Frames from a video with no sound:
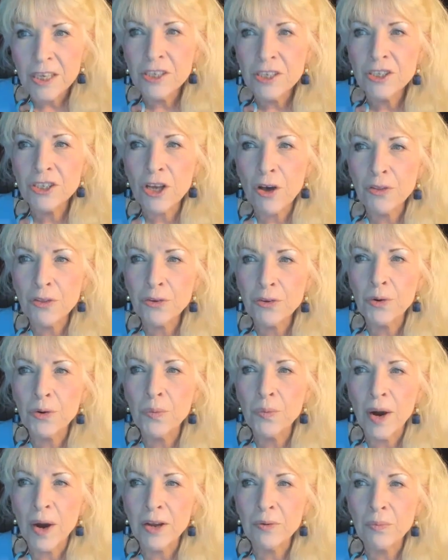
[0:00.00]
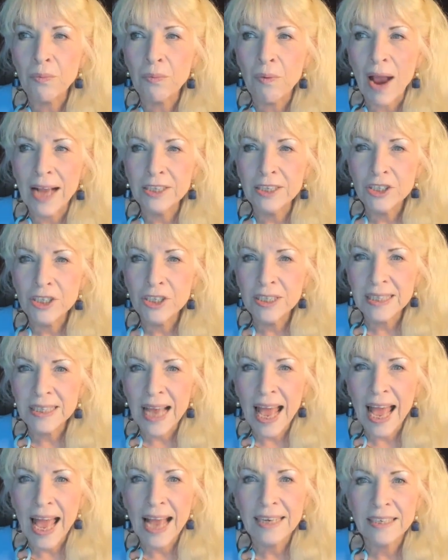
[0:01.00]
so through one righteous
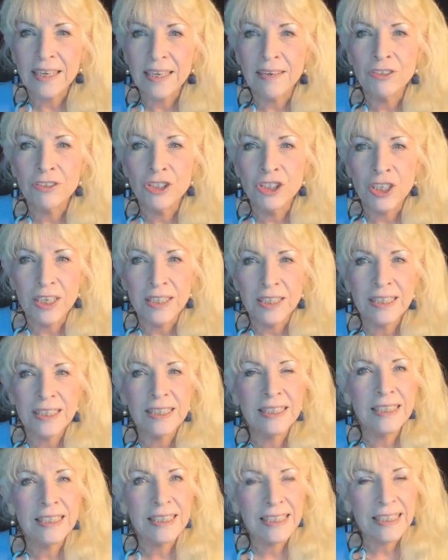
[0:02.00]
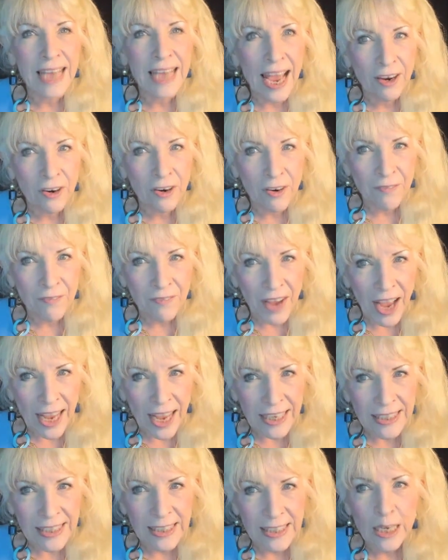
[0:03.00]
act of Jesus'
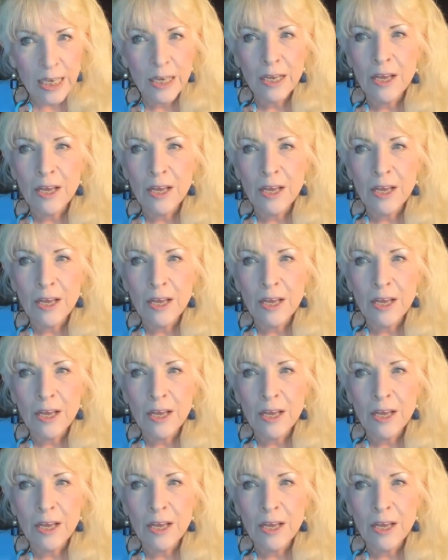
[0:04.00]
sacrifice,